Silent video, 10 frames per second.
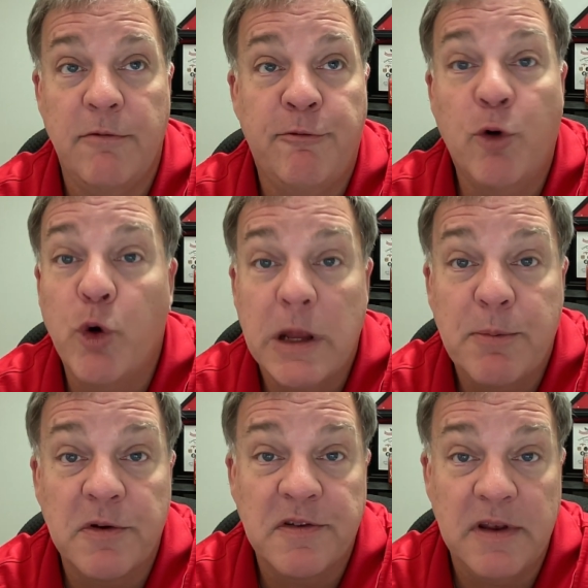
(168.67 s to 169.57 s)

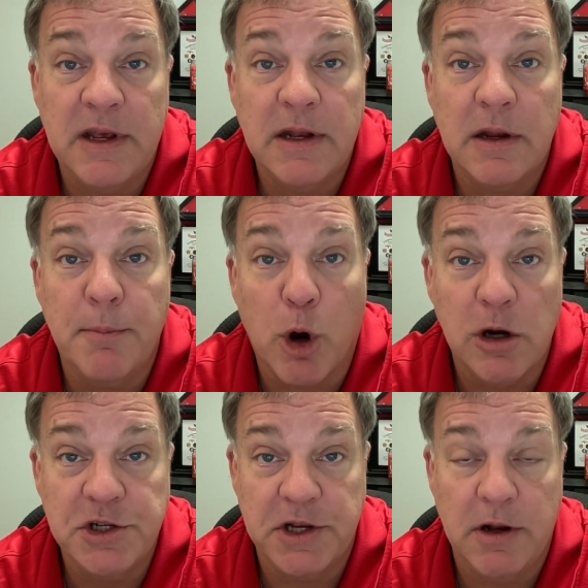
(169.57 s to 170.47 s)
40%
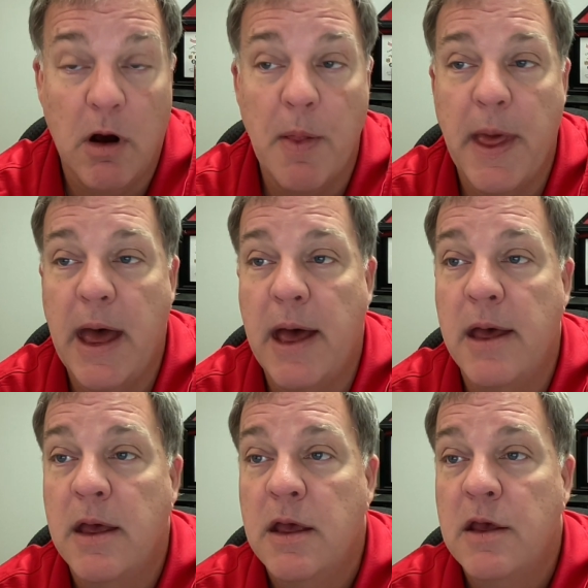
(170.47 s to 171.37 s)
margin on that.